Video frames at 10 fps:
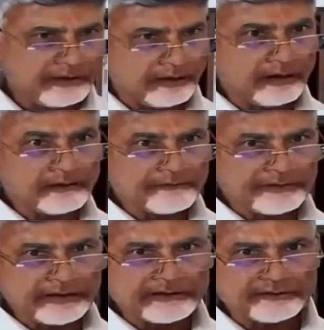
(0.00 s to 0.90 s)

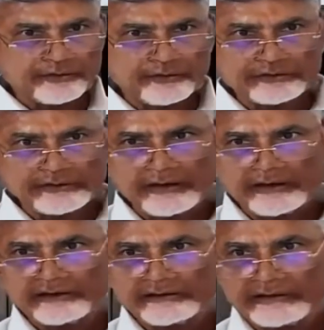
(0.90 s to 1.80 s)
average growth rate
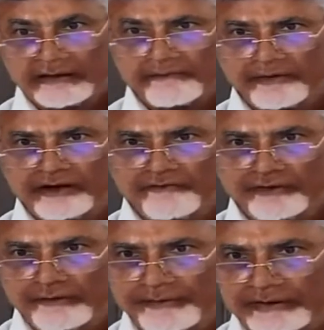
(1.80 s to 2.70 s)
is
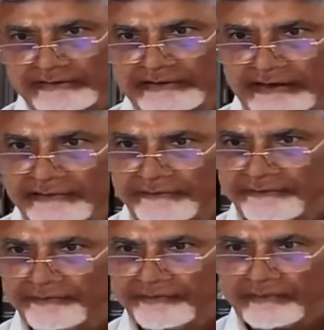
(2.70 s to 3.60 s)
10.5%.
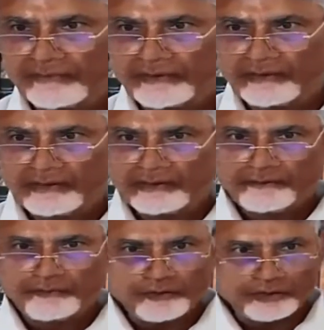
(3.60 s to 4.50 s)

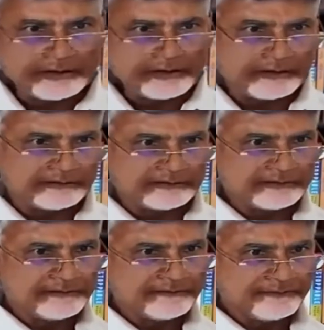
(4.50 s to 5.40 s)
Four
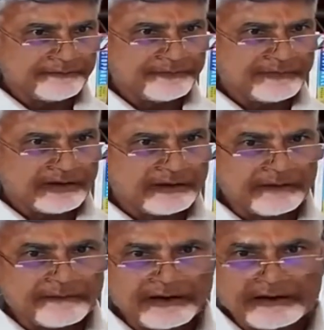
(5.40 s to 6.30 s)
years,
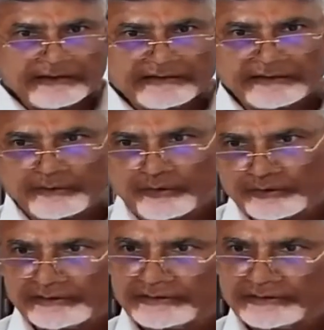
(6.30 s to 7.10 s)
double digit growth.